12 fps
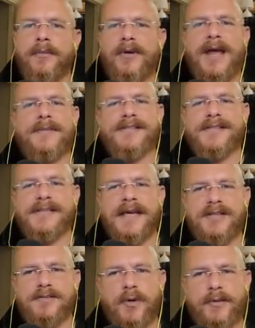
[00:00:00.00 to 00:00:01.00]
Perhaps the
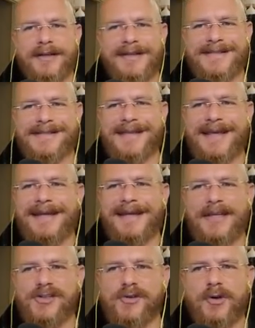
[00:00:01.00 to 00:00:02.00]
saddest moment in his dating
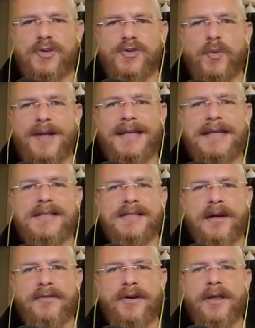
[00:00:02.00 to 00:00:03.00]
history was when he
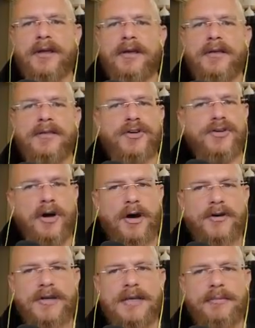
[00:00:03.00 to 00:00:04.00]
discovered the
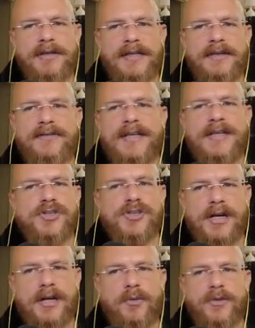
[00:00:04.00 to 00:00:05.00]
daughter he believed he
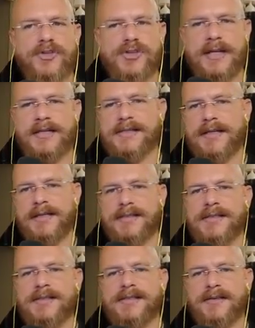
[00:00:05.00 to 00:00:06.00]
shared with Janice
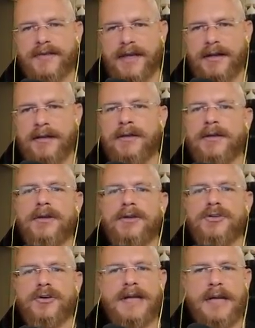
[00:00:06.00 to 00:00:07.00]
Dickinson, Savannah,
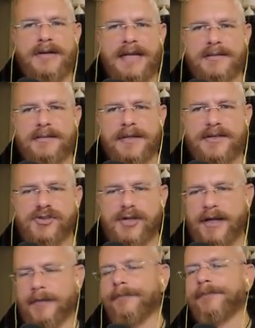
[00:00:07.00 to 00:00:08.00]
turned out not to be his
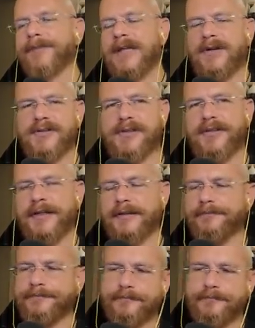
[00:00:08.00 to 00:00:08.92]
child. Now, here's the thing.